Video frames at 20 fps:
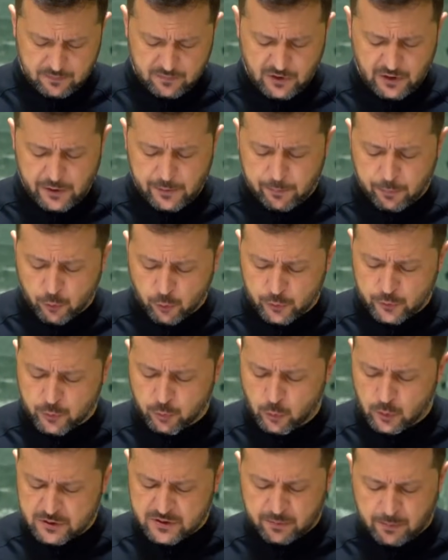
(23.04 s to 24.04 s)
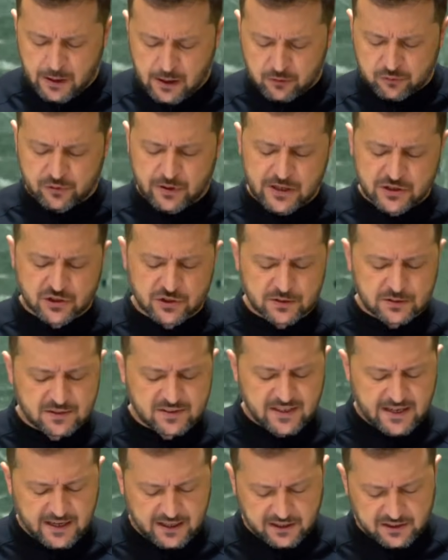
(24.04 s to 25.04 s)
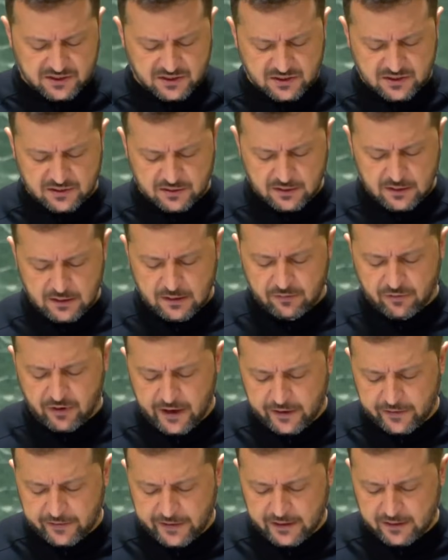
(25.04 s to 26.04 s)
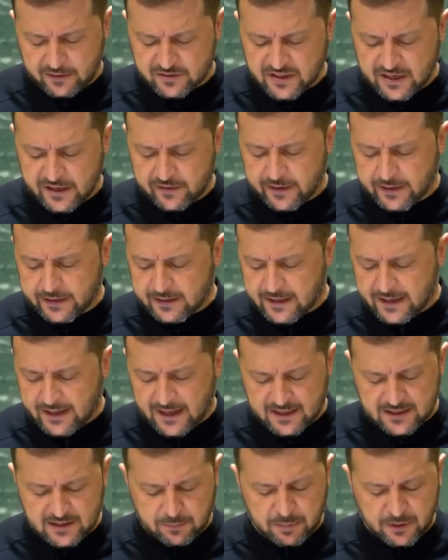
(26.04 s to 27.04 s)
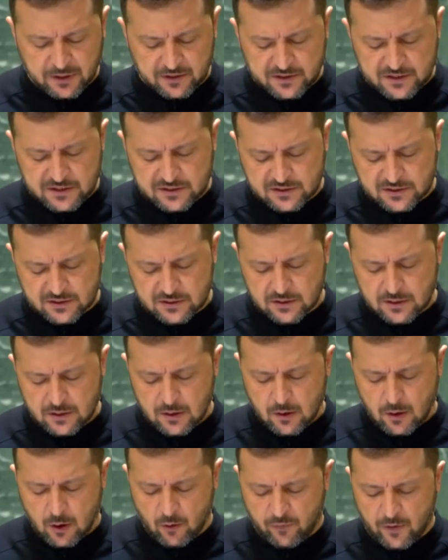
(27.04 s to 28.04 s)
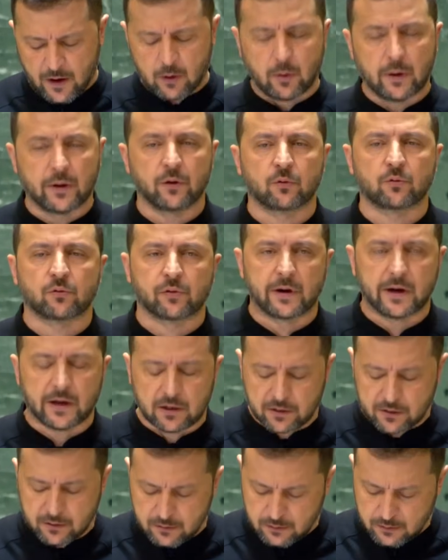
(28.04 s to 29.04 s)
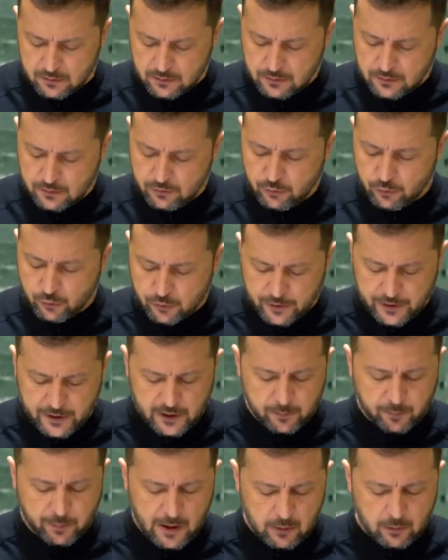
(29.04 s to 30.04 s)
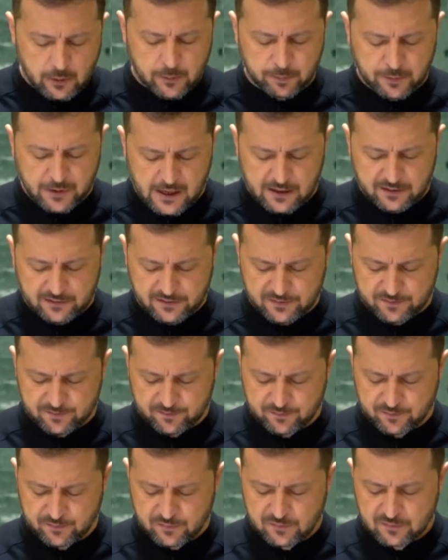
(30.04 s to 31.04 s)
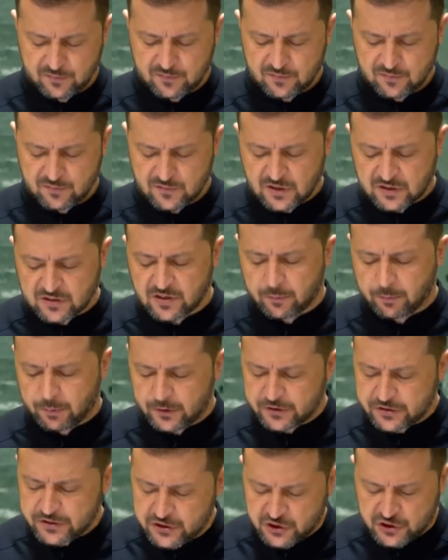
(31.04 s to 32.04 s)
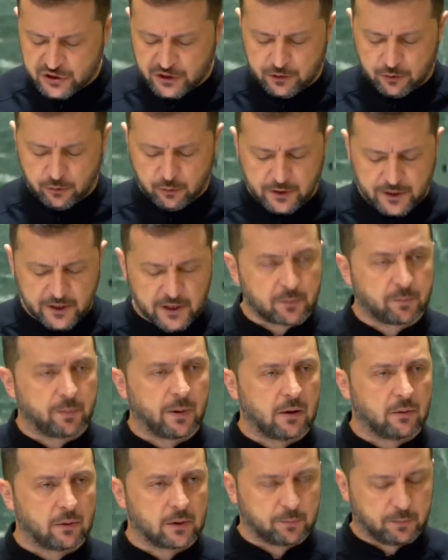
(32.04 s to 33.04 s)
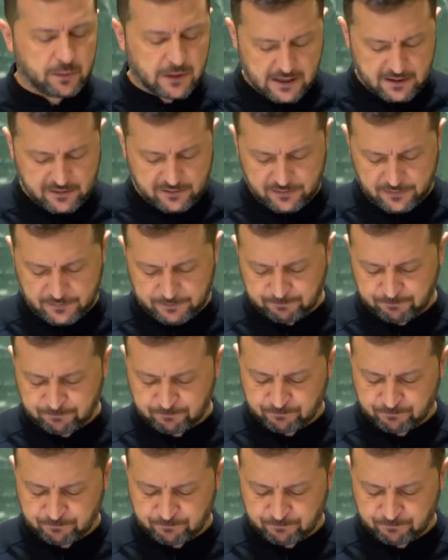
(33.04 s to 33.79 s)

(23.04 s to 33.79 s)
The report was about Russian tanks firing directly at the buildings of our Ukrainian nuclear power plant, the Zaporizhzhia nuclear power plant,